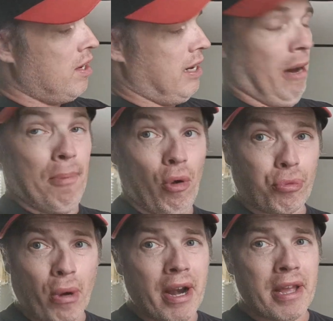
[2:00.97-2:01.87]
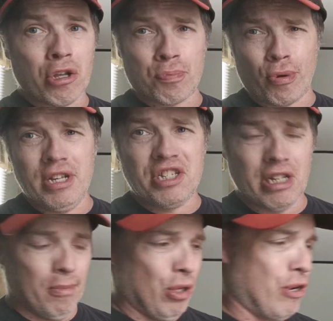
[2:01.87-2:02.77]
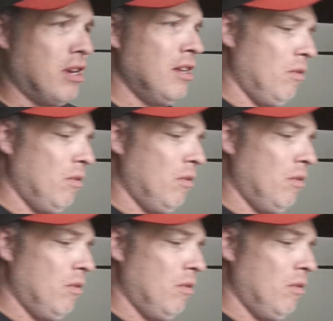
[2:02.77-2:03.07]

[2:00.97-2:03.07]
Now, both radios pretty similar